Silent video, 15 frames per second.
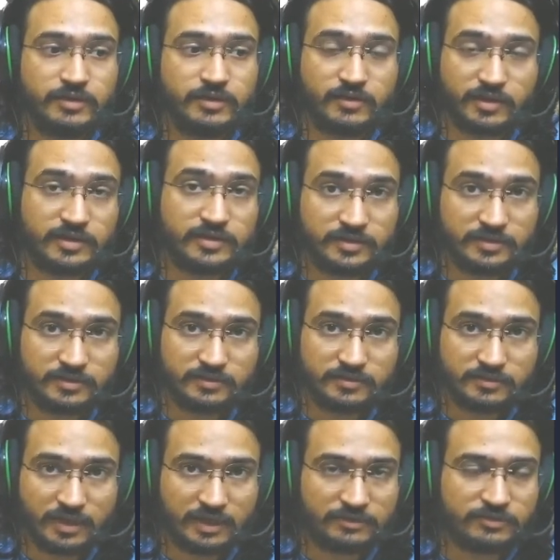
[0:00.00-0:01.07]
or rather the
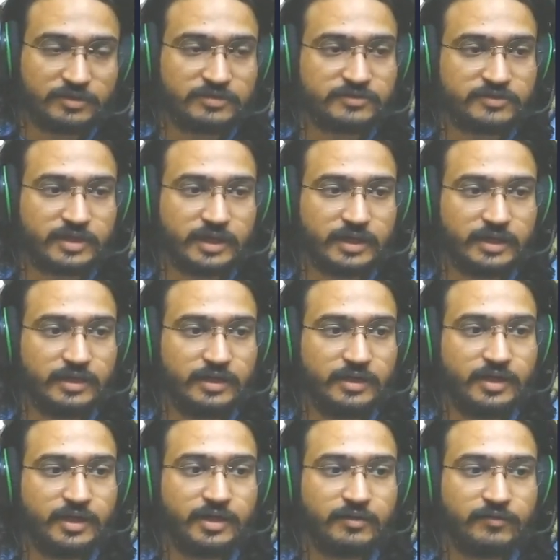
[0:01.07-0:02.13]
actual string,
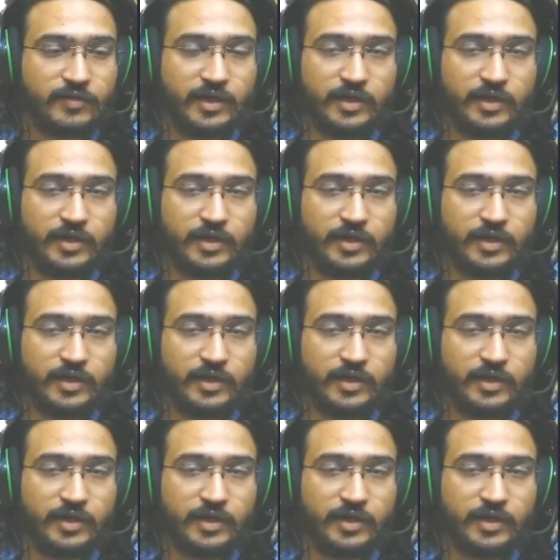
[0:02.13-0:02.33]
we